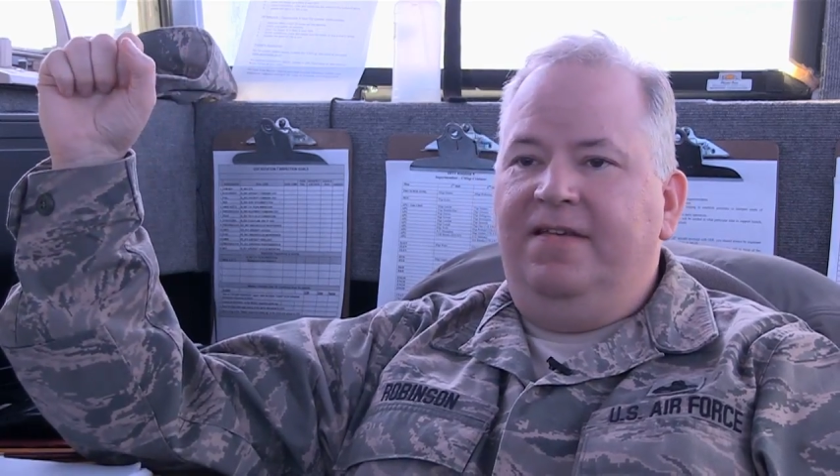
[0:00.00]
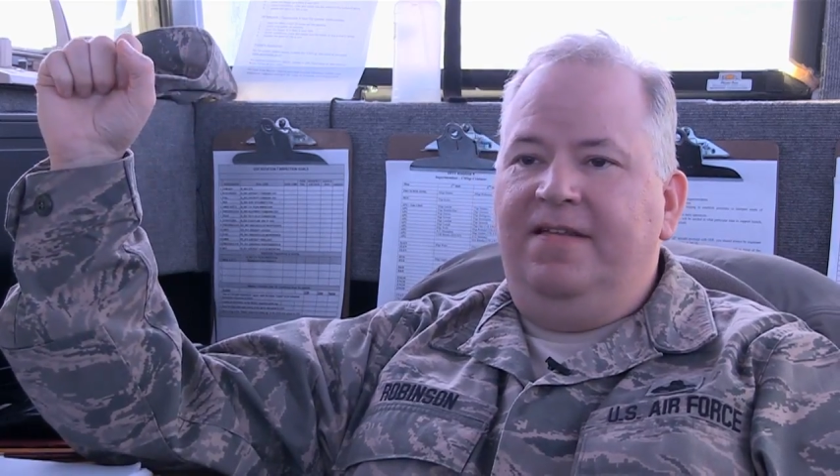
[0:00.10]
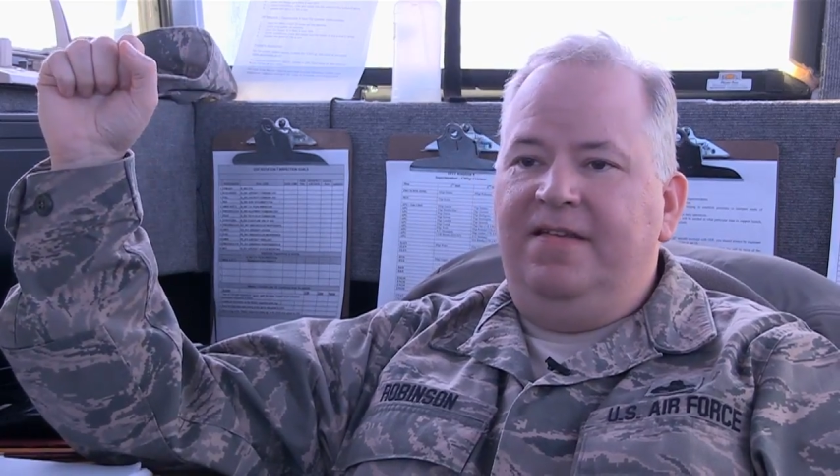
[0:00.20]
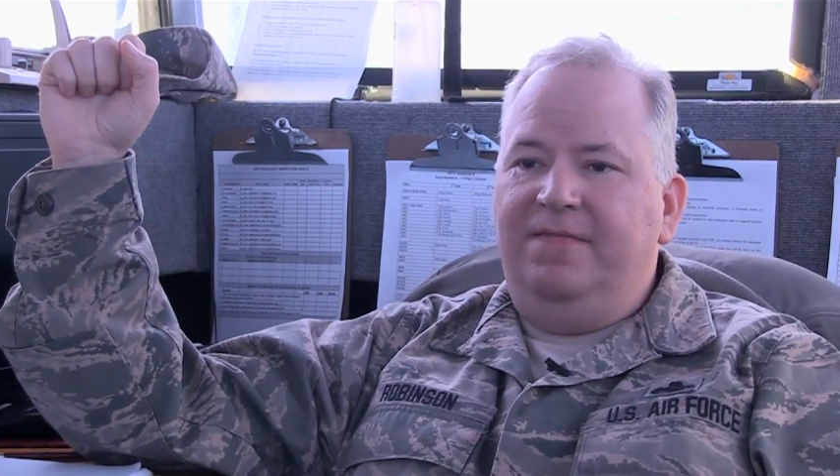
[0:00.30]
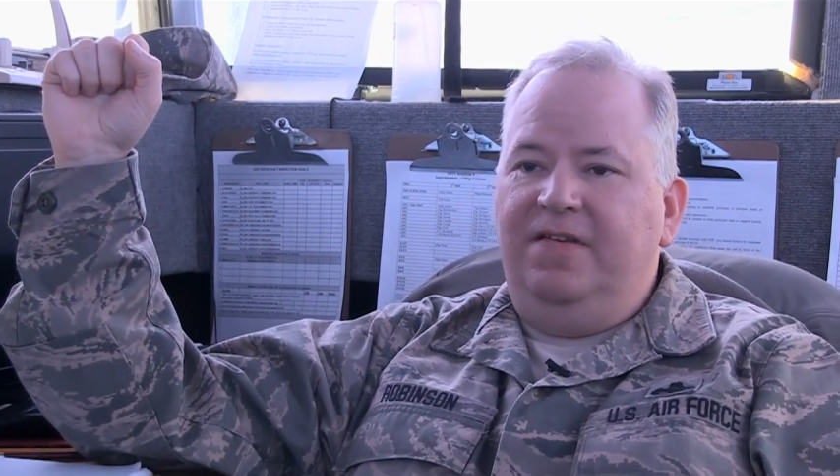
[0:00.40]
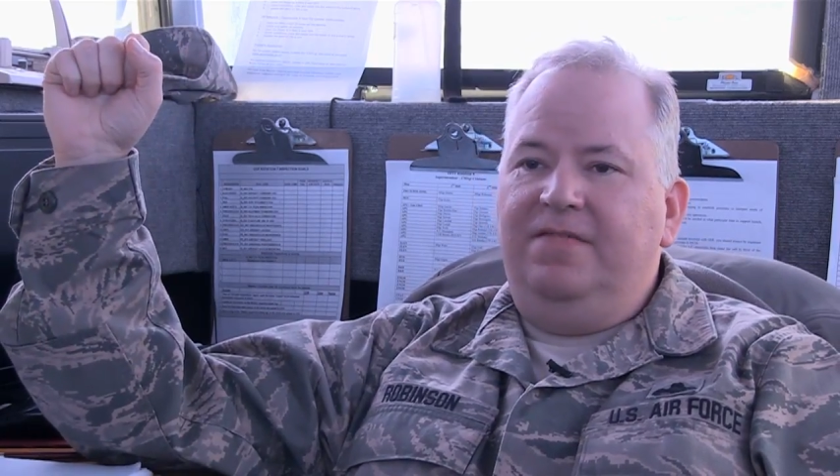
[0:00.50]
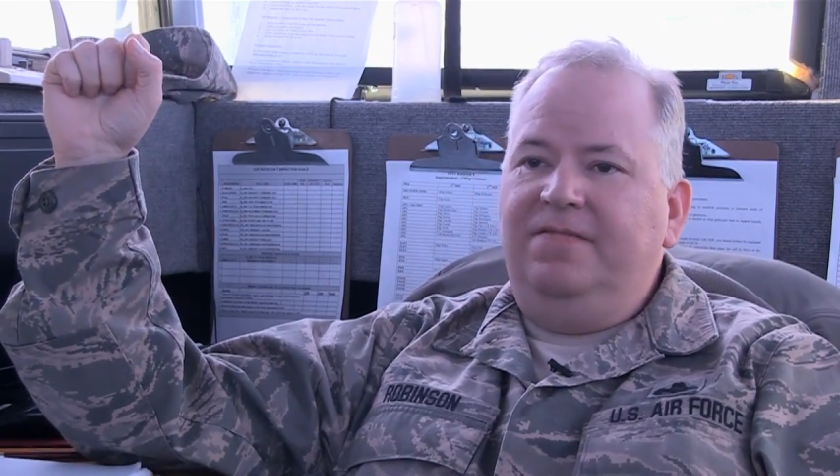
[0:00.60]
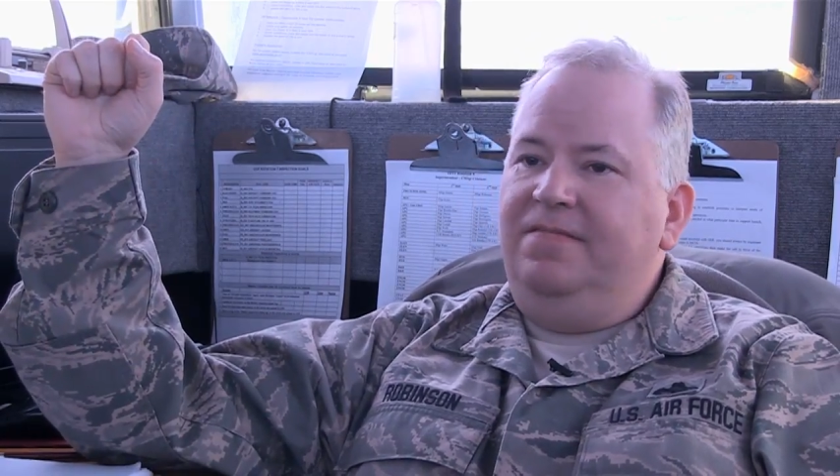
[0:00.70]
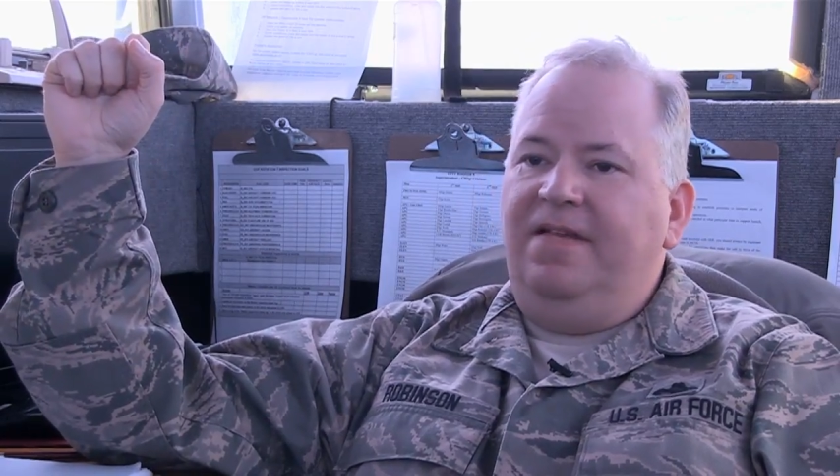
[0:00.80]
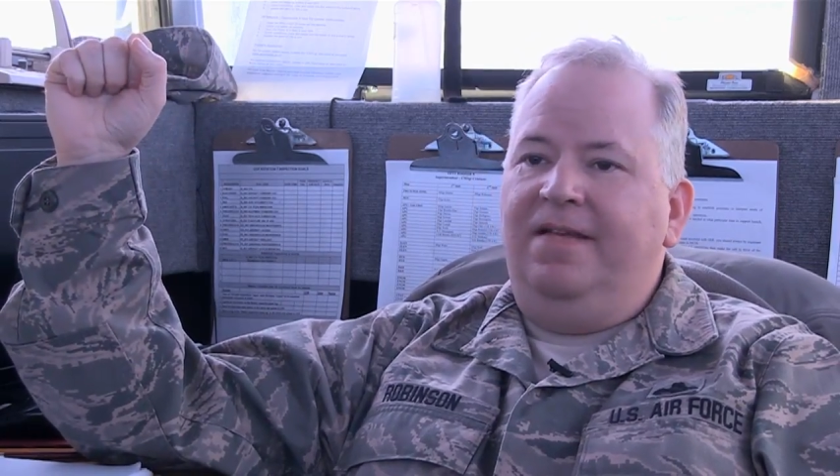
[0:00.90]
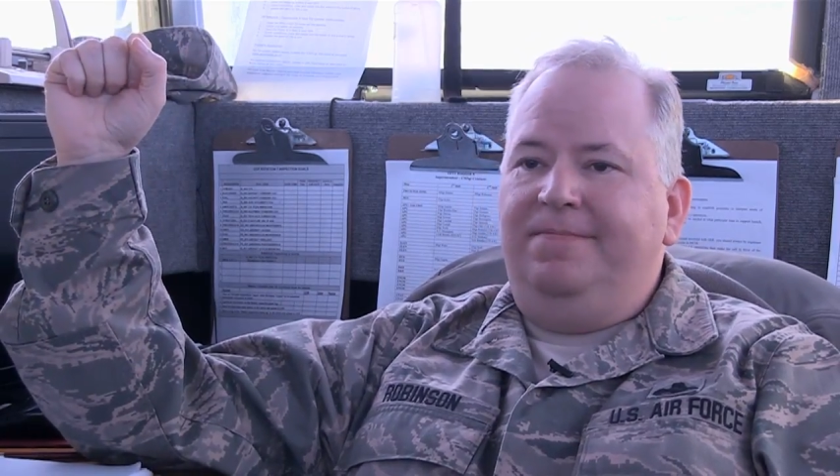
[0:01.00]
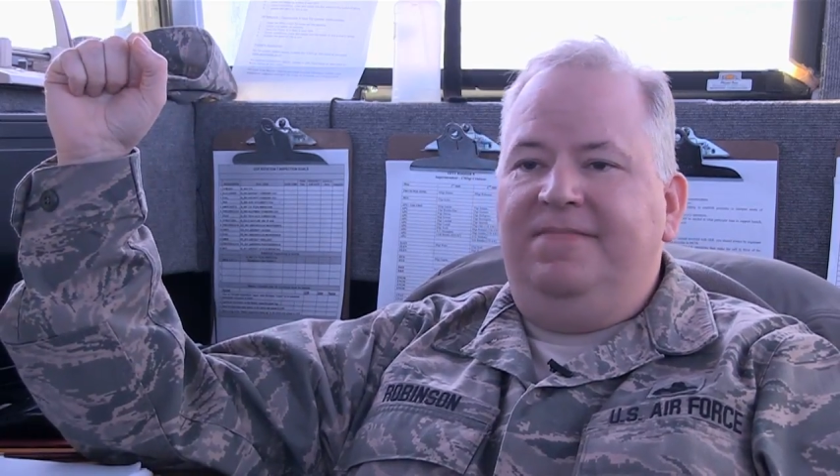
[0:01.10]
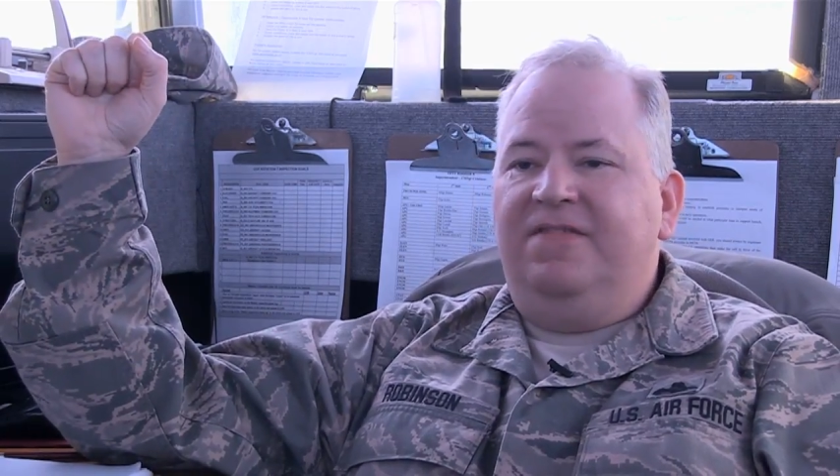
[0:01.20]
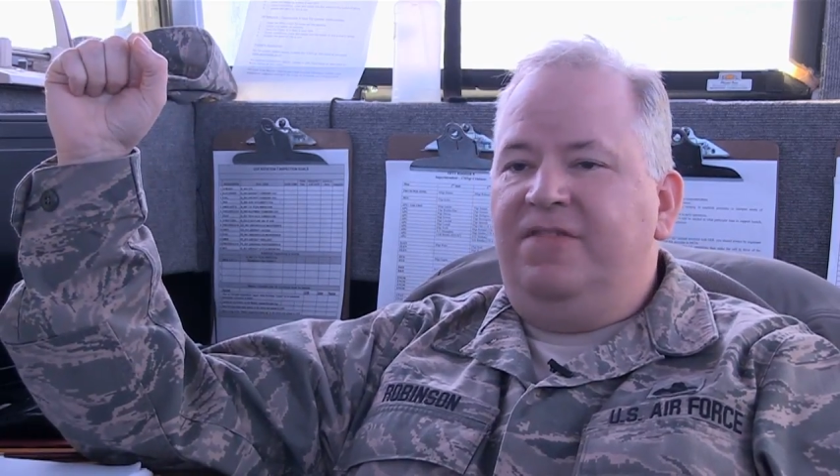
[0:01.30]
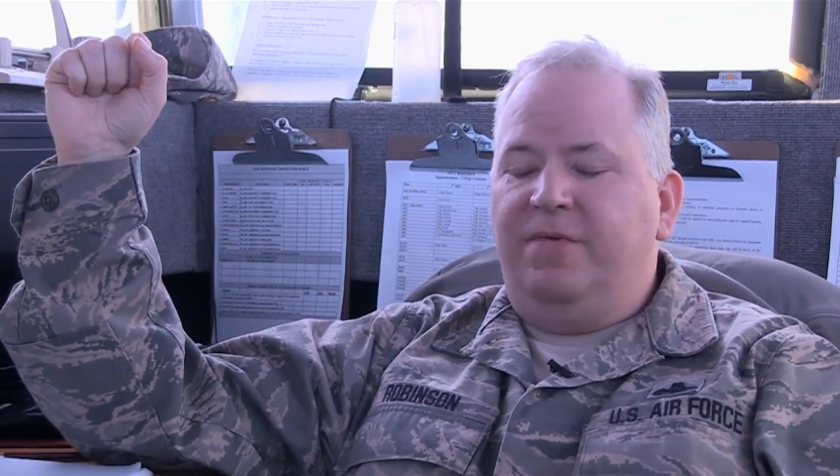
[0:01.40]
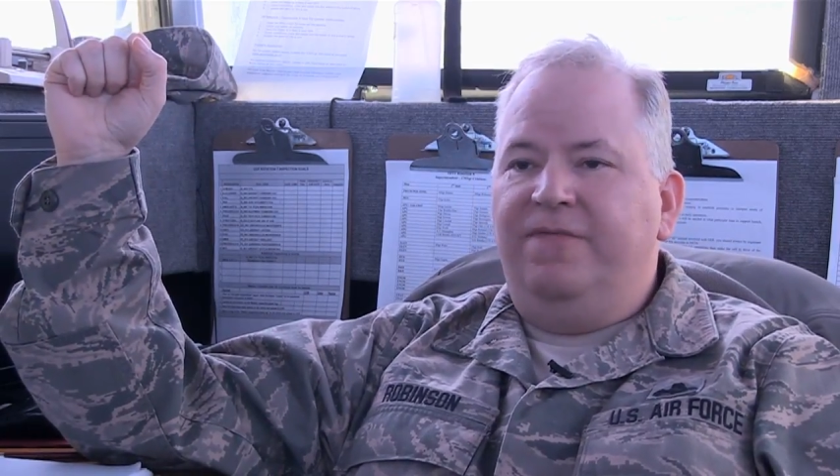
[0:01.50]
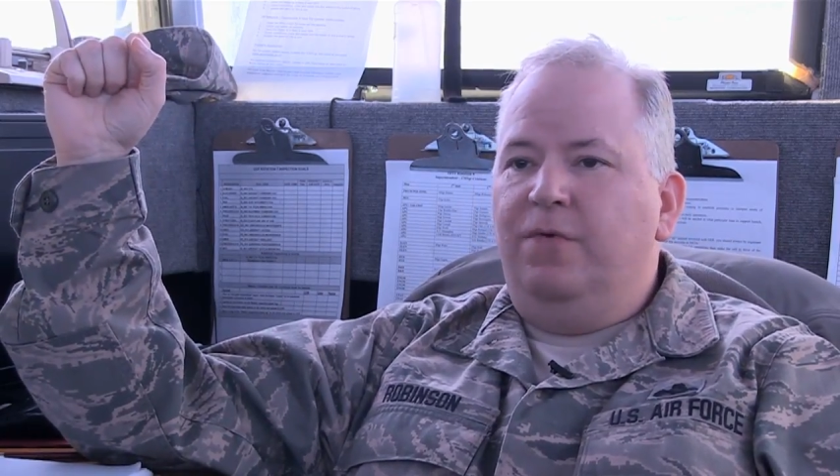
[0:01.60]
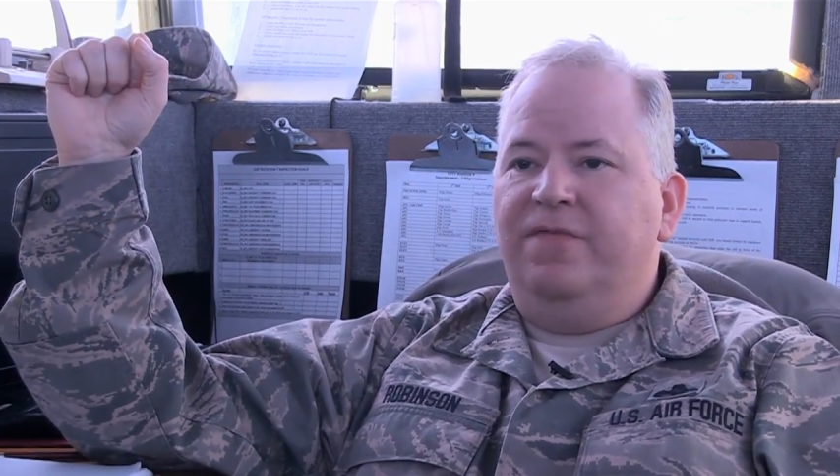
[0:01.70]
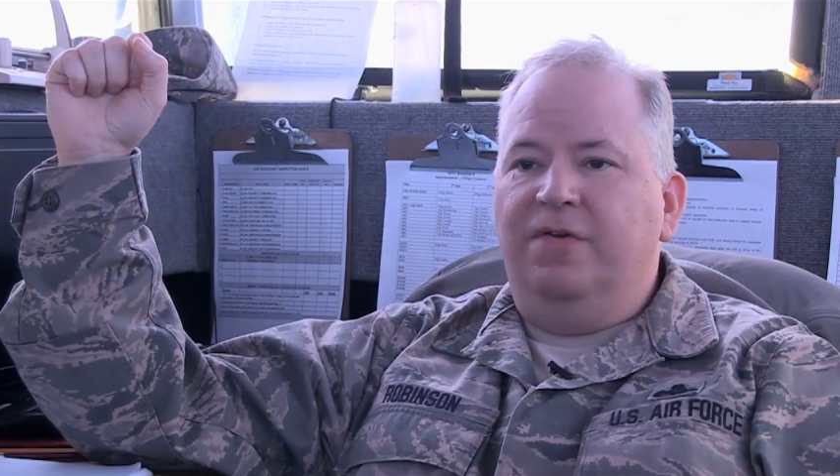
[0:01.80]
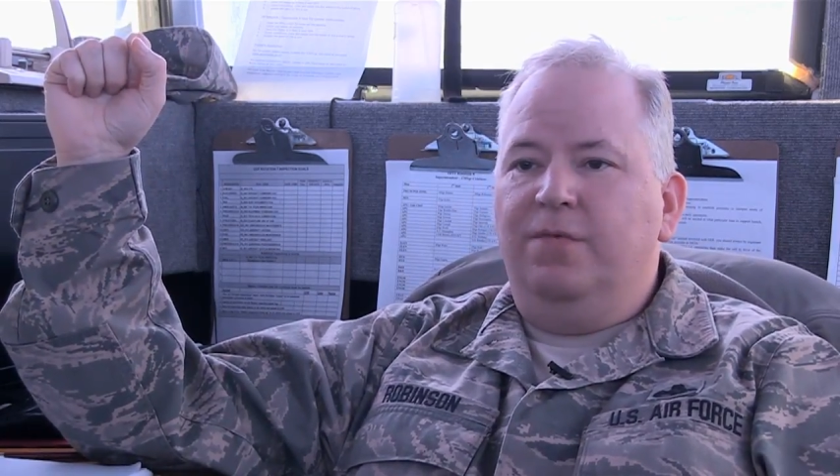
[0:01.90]
and leave it three,
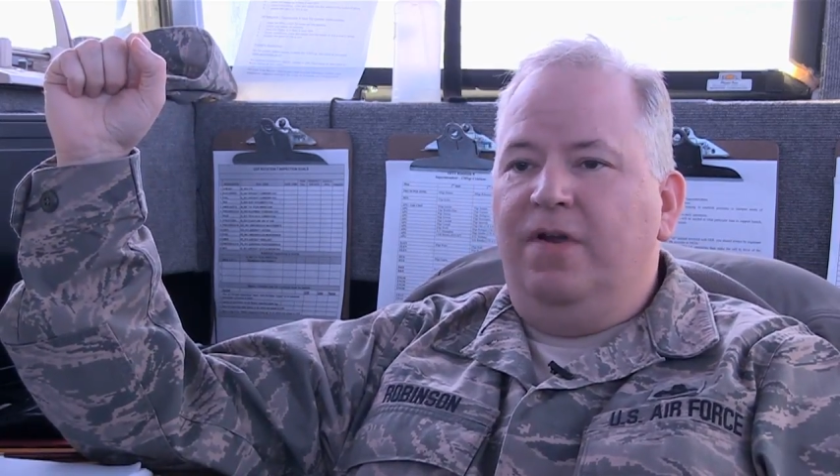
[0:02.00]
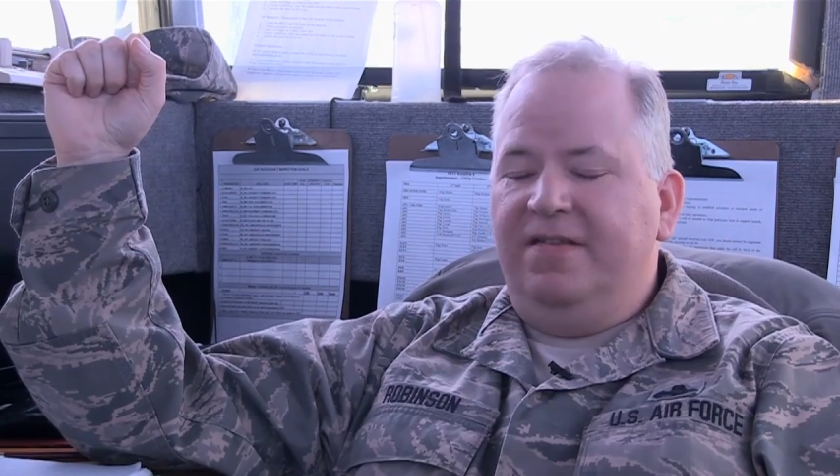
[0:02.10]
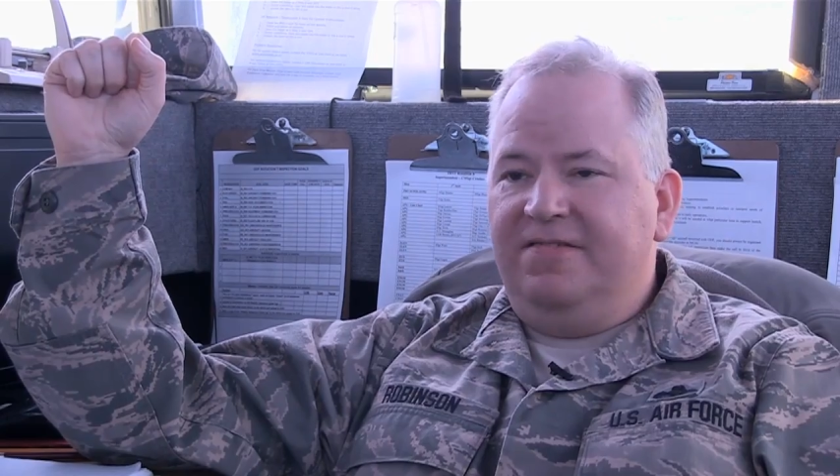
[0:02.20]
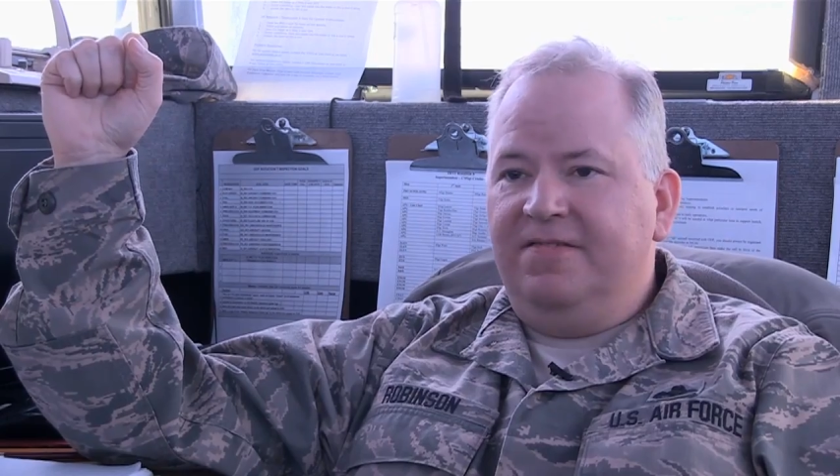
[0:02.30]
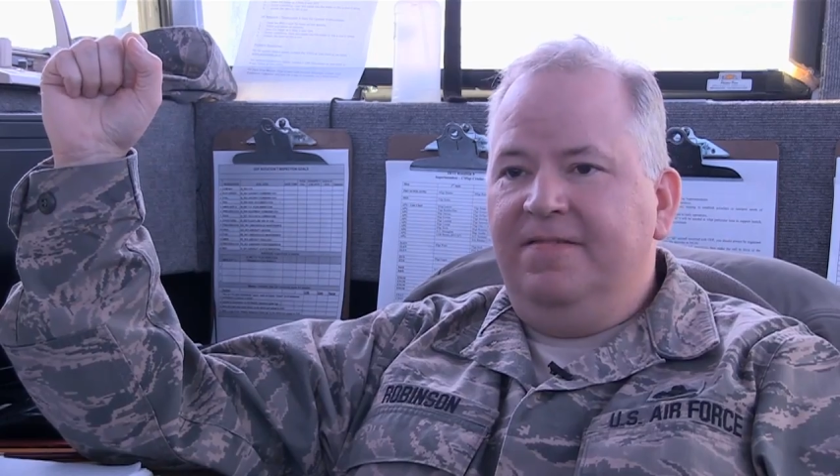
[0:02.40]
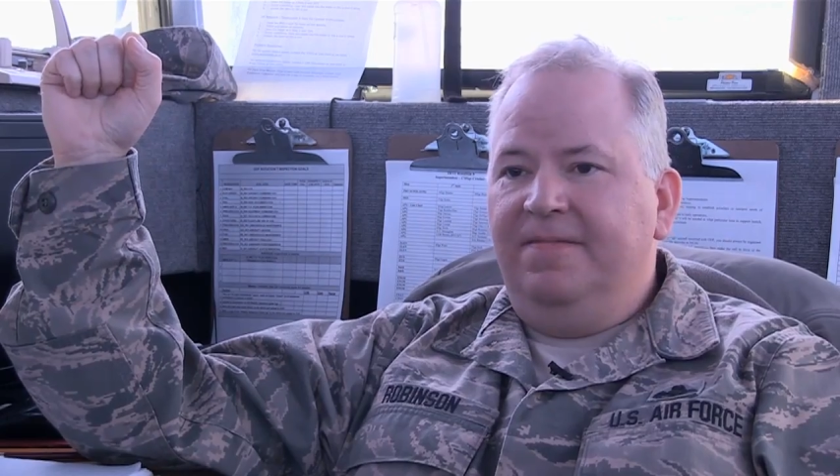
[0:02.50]
four foot ruts.